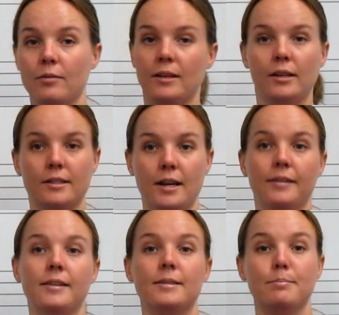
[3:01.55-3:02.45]
we can
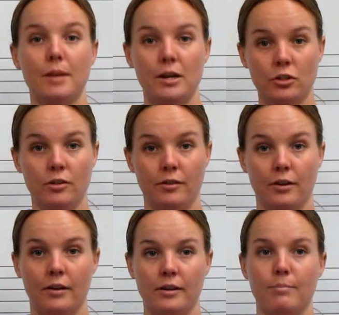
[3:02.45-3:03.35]
take this major
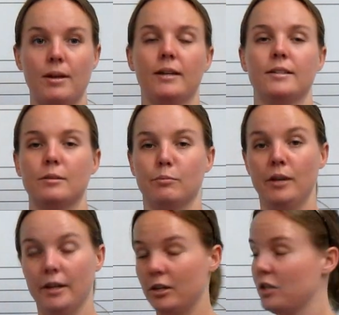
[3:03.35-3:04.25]
third and make it
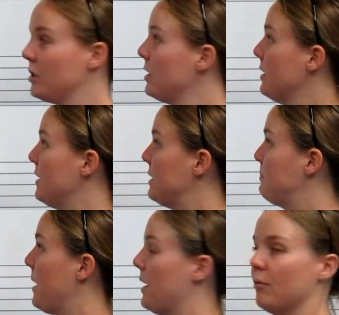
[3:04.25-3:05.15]
diminished is
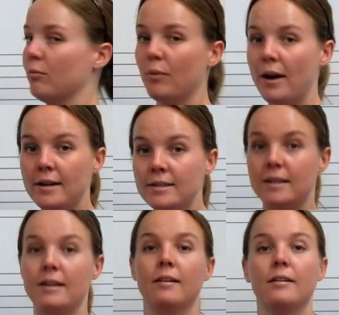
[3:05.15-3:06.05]
by
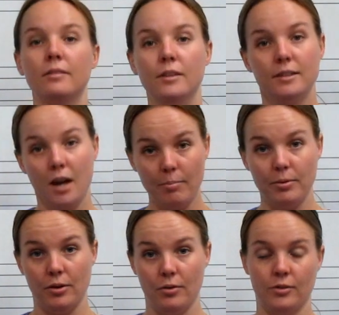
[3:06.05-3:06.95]
raising the
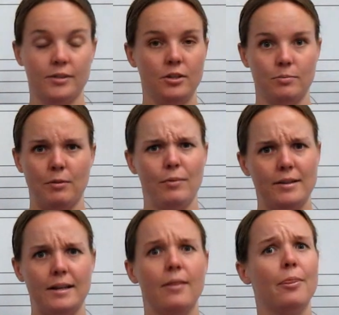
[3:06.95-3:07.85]

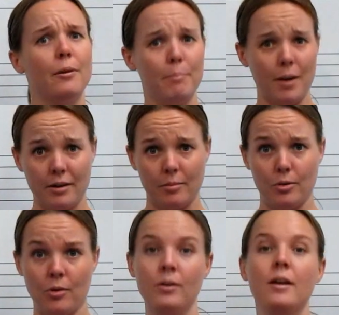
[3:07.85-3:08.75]
raising the bottom
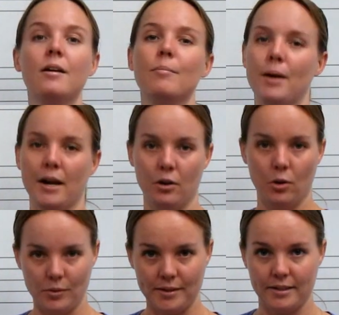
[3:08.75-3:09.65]
note by a
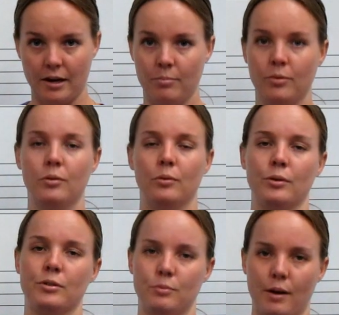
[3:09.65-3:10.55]
whole step
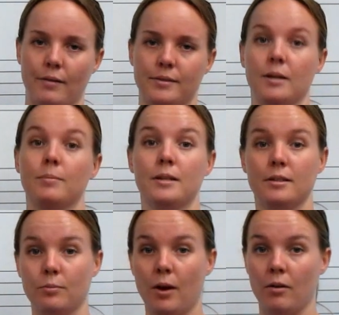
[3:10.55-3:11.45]
or 2 half steps
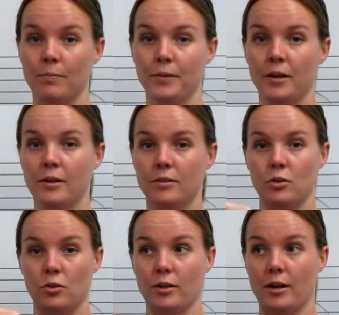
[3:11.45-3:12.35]
as well. So
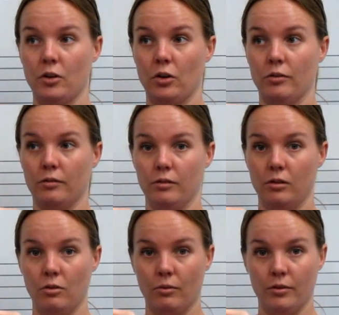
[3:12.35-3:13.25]
you can either
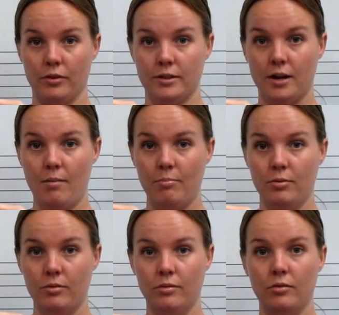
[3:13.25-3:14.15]
lower the top
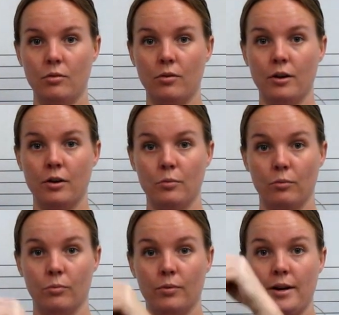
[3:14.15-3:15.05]
or
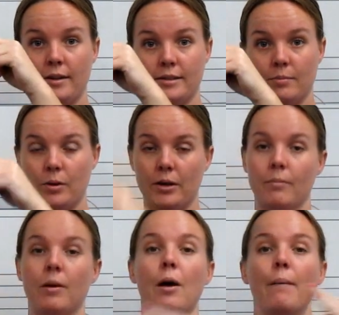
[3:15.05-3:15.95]
raise the
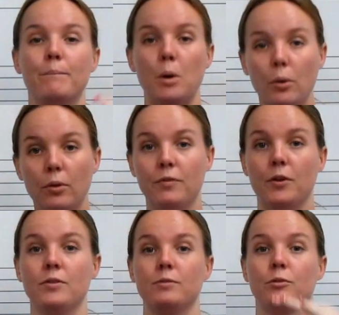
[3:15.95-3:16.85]
bottom. Both of
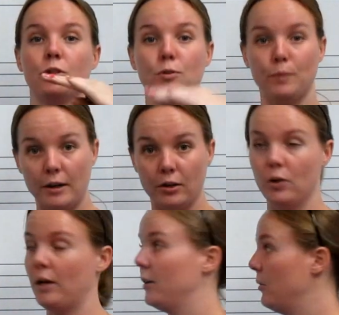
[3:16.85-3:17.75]
those will shrink
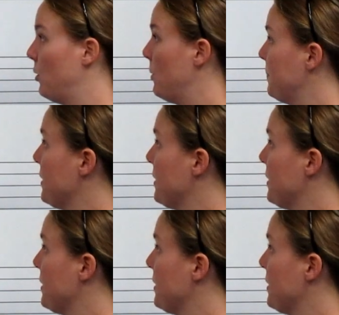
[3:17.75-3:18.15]
your interval.